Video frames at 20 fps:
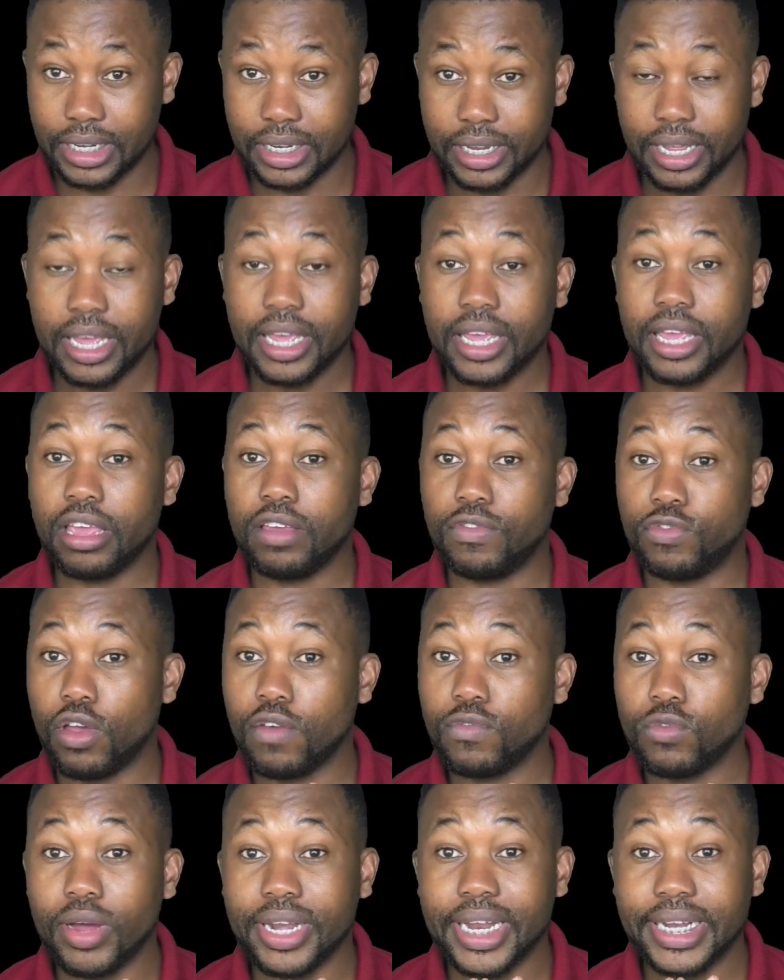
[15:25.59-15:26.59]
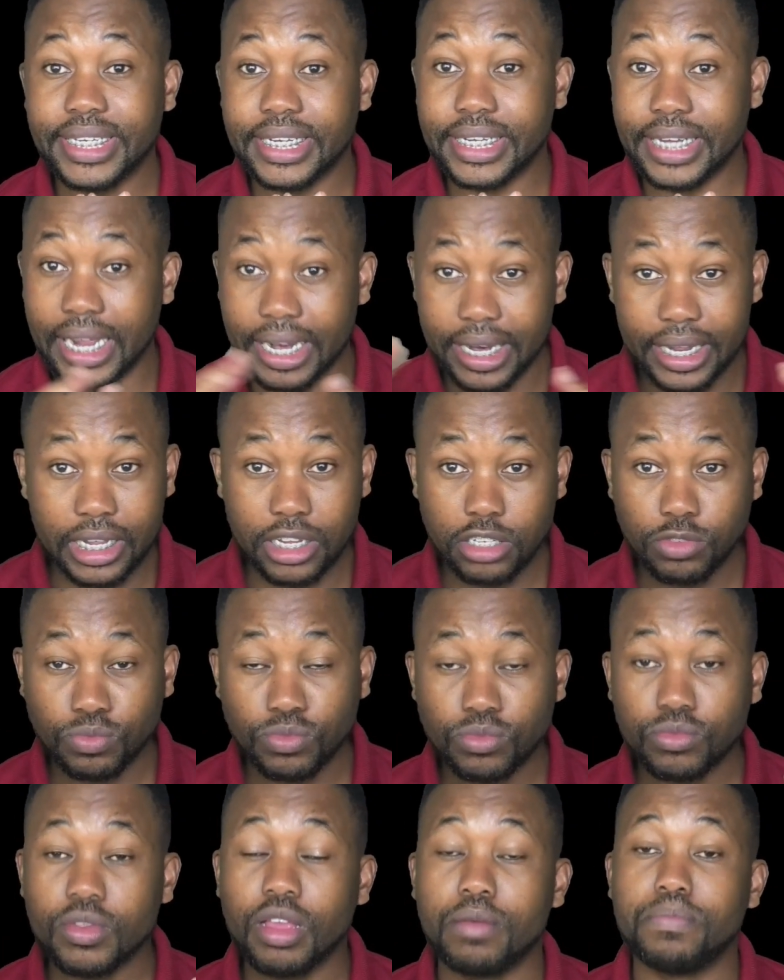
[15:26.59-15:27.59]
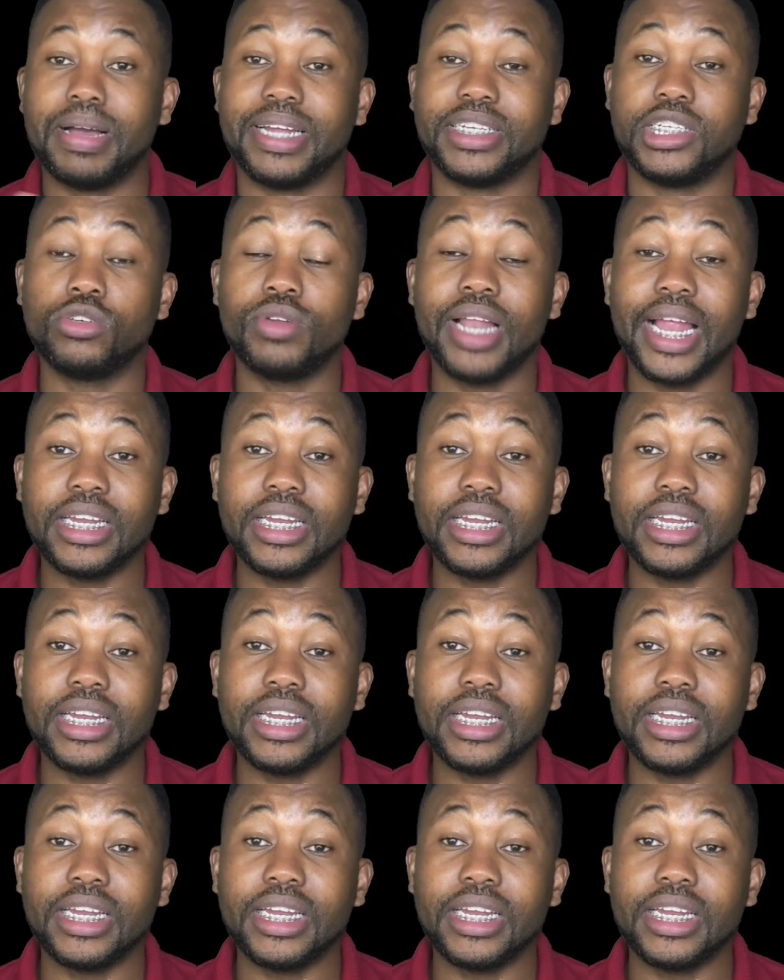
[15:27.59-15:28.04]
If you've got a degree, particularly in